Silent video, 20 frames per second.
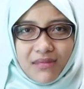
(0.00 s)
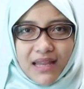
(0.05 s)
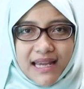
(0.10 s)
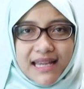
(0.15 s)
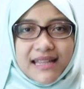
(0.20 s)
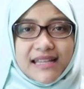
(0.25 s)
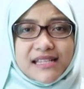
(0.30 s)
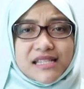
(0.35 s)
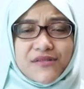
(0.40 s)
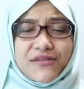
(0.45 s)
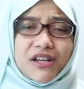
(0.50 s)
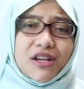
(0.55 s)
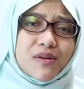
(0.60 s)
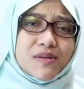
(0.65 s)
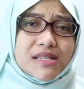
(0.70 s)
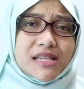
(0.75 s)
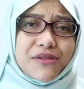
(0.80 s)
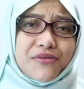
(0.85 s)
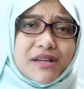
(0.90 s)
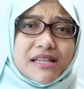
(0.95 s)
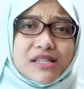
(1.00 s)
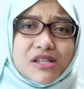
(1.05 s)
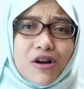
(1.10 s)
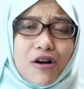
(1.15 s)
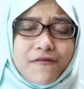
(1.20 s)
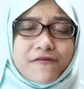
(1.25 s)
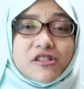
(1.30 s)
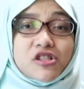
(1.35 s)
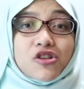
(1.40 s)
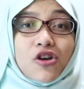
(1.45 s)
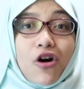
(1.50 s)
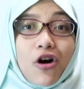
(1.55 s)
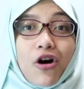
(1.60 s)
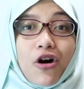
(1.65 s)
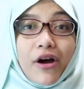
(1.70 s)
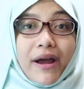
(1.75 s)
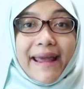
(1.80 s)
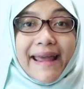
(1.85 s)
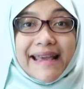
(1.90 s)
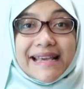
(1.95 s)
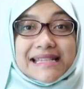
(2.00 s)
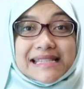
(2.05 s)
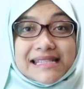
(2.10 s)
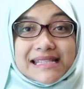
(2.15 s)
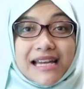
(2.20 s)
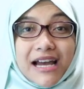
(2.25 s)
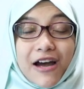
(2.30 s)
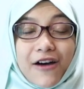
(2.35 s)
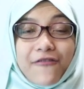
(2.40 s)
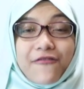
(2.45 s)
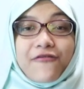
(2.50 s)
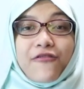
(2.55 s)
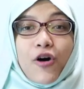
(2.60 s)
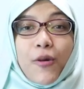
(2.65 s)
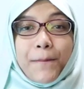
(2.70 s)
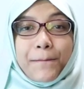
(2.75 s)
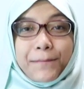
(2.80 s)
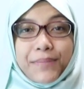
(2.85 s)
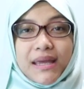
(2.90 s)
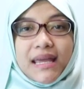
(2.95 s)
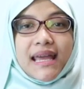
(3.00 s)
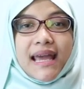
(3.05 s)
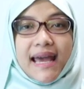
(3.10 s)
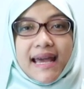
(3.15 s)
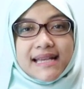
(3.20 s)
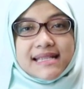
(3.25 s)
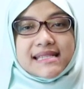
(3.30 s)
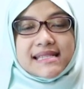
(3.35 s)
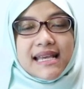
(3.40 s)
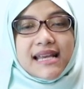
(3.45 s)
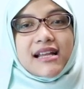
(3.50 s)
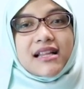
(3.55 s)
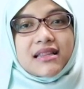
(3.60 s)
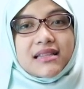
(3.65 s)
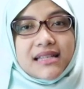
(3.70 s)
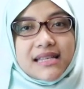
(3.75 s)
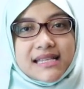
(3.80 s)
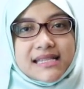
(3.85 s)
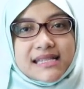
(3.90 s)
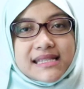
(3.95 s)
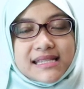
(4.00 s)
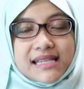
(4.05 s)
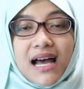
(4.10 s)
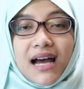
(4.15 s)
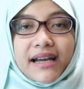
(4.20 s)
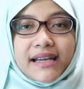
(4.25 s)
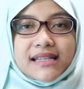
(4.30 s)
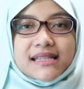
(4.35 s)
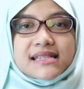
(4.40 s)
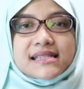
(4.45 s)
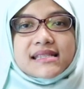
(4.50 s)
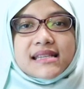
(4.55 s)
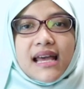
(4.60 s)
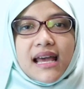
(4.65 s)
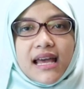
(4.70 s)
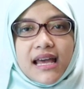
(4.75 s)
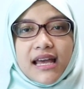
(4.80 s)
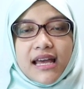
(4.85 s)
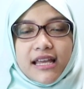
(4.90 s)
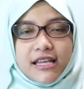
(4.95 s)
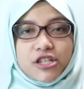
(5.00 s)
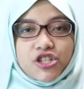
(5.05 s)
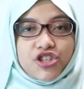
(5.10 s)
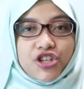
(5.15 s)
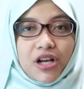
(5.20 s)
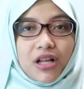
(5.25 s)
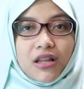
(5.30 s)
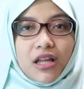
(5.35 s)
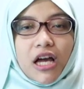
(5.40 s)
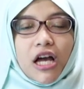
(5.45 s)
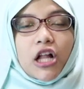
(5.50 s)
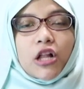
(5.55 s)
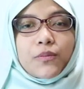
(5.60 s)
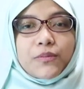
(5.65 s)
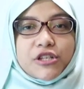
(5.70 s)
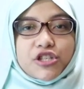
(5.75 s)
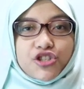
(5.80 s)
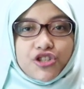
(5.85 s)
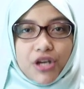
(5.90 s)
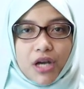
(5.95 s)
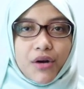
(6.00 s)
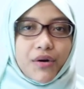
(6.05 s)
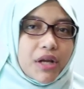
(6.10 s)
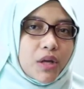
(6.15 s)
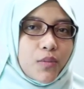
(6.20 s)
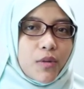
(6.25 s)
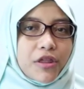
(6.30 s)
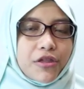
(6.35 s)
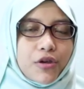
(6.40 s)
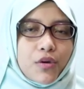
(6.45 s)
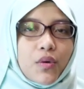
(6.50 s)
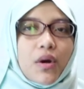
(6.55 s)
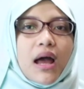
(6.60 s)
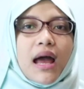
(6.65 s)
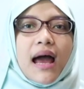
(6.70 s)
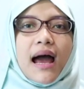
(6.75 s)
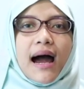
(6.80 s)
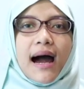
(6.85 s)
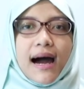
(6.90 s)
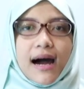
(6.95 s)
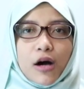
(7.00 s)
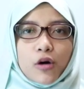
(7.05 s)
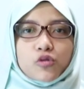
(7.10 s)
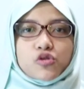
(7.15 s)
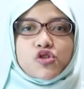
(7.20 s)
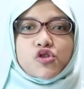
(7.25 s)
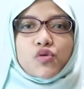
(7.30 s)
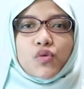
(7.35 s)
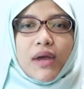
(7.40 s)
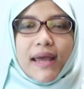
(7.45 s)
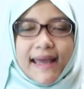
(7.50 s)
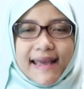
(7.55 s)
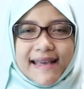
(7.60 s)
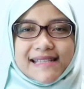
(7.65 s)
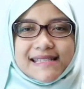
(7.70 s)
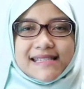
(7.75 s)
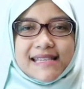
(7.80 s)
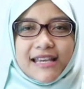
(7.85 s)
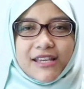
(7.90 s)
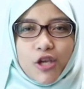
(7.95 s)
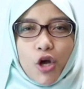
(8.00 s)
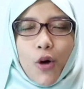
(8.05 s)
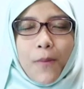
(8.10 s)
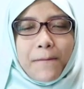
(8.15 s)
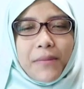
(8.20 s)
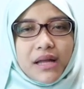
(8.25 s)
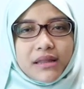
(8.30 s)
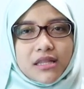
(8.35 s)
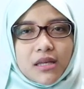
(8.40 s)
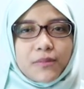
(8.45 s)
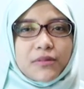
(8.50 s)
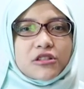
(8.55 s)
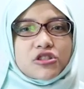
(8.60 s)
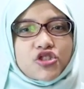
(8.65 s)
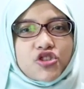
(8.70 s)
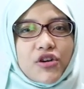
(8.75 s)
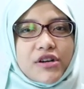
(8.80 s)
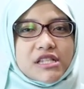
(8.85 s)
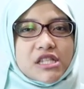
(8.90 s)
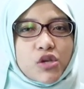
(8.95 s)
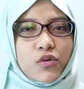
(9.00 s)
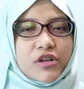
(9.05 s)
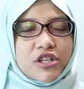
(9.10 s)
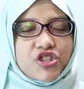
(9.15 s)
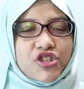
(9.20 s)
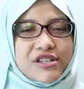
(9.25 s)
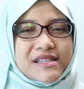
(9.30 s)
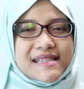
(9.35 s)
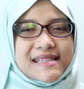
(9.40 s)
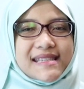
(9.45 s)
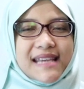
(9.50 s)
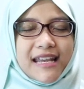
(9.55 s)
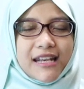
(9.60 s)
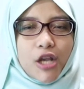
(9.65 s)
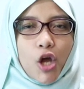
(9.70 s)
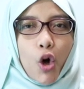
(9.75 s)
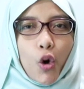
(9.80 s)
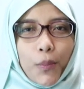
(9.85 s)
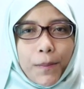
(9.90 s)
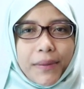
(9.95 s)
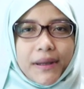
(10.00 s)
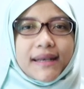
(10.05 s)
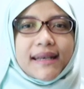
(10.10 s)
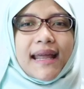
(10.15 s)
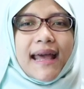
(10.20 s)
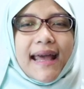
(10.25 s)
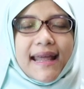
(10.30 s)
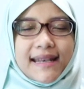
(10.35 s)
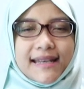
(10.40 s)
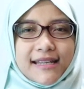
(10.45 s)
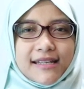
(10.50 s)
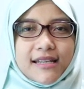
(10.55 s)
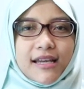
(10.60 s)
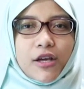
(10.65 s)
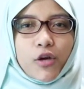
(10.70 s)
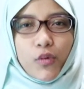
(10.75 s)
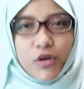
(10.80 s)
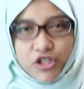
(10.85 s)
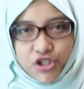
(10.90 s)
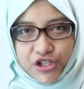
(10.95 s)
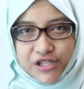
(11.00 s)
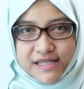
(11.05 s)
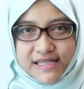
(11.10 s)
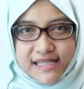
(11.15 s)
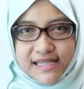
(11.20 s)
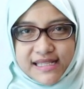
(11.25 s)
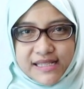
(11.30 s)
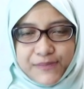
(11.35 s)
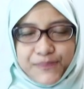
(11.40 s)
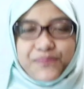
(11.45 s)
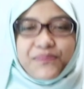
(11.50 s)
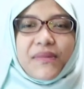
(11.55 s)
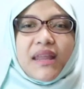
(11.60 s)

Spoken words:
In this video series of Score A Star for Psle Science, inshallah, I'll be sharing with you how to ace your multiple choice questions and open-ended questions.